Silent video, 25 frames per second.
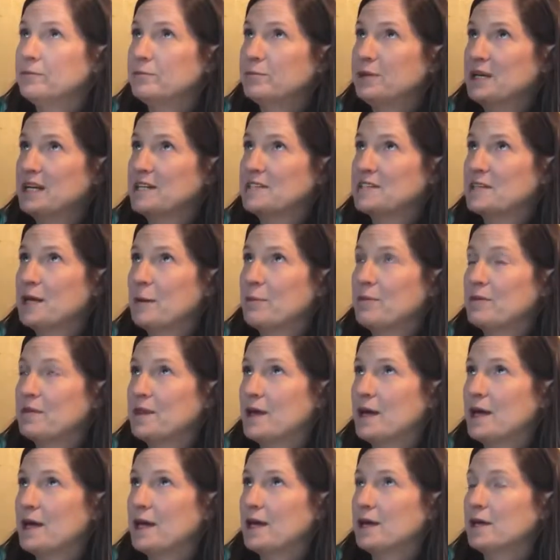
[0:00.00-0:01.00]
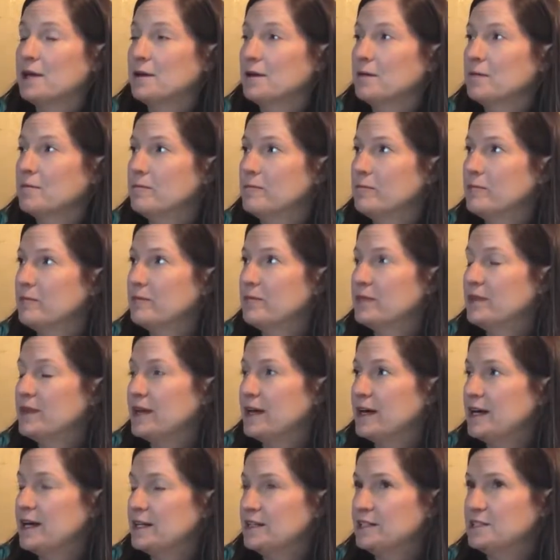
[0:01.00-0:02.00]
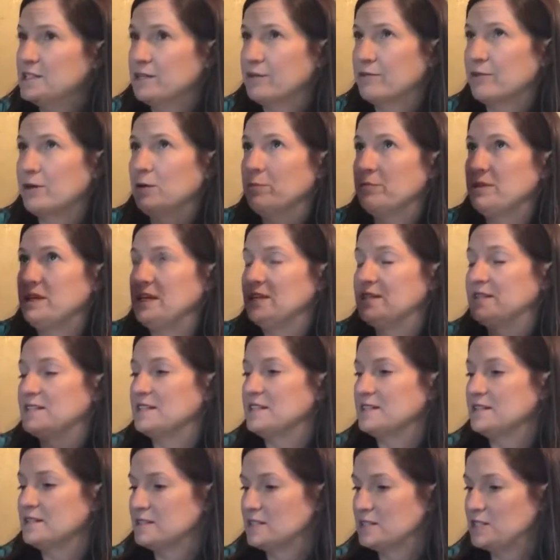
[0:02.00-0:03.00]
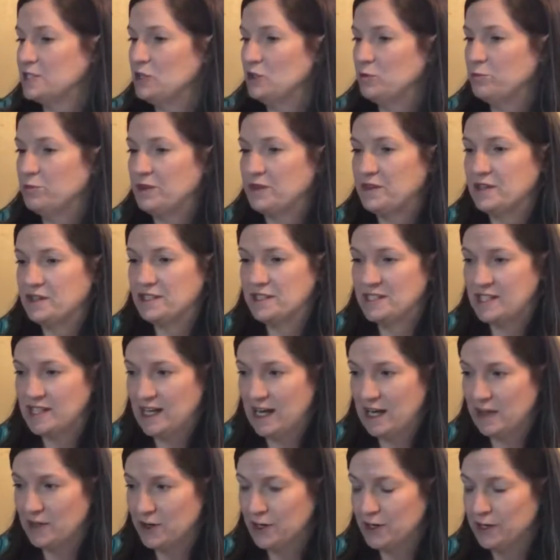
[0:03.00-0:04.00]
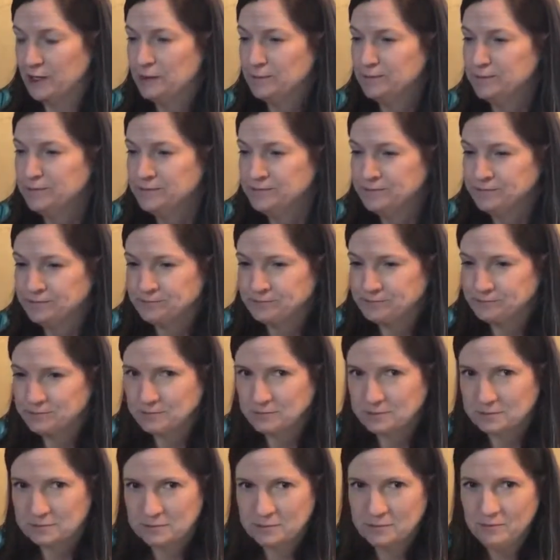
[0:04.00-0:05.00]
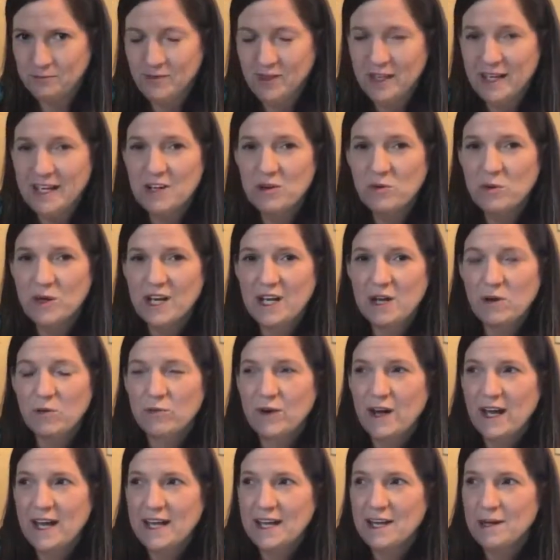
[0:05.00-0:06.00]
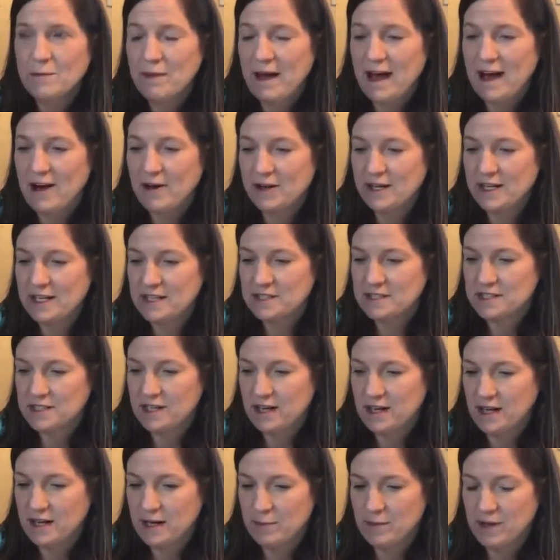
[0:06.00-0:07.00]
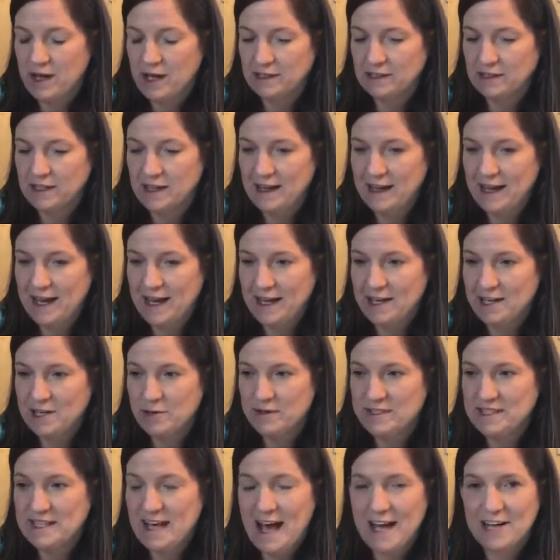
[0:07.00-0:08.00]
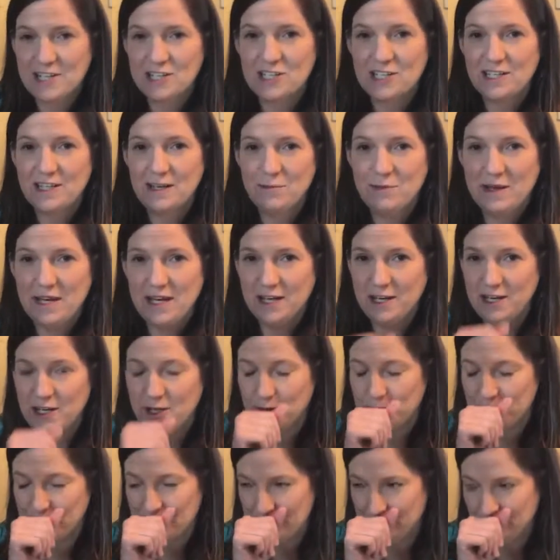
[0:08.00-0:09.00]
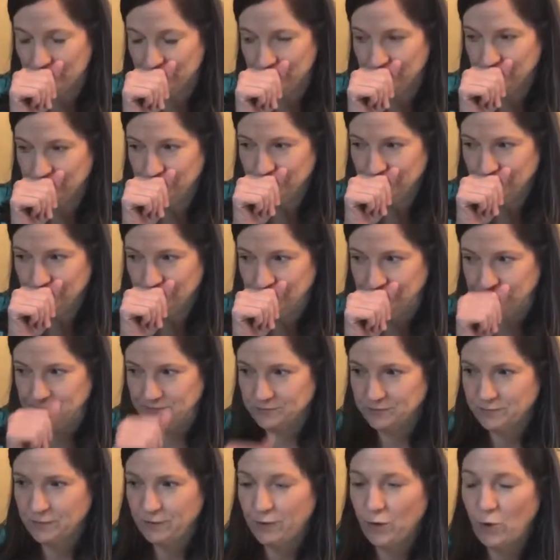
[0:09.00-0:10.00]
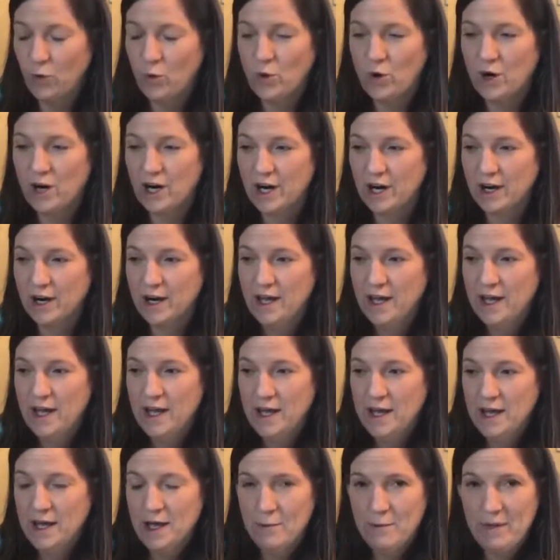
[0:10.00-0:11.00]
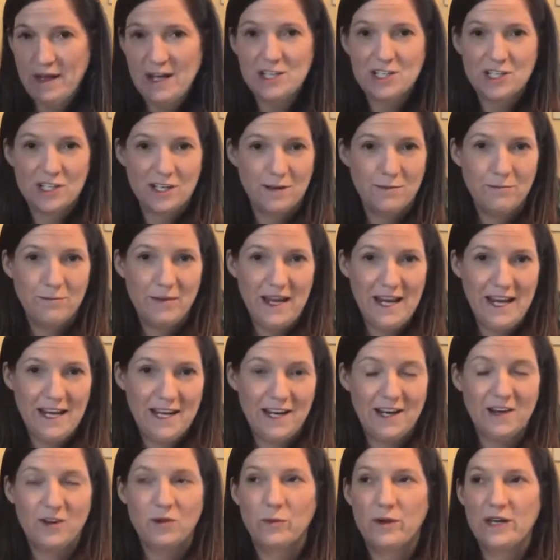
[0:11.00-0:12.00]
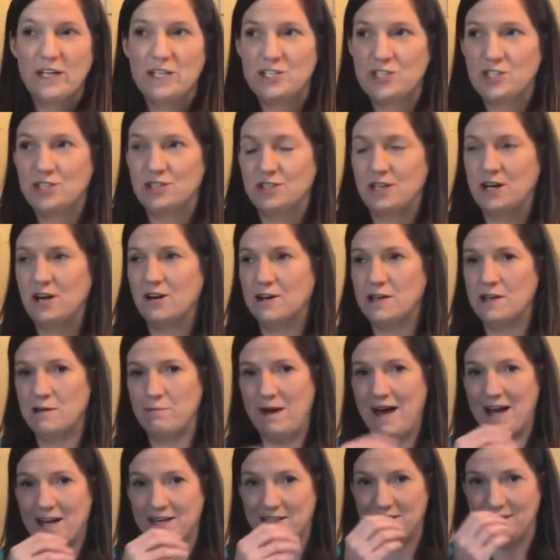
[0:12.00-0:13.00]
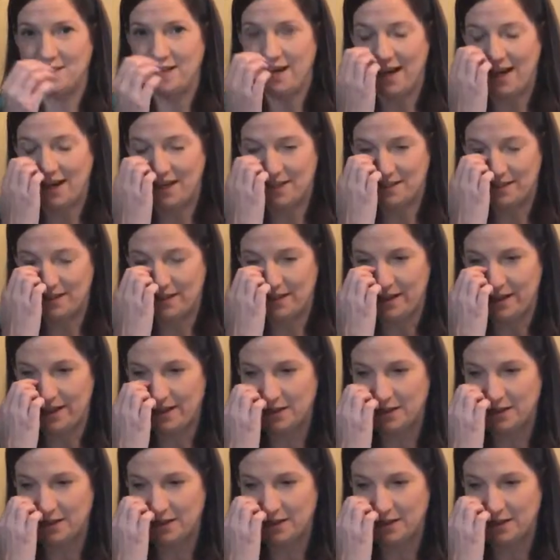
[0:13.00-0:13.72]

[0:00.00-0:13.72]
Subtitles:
picked up the different pieces to put this together. And when I read about it online, it was actually being used for pendulum painting, which I'll get back to that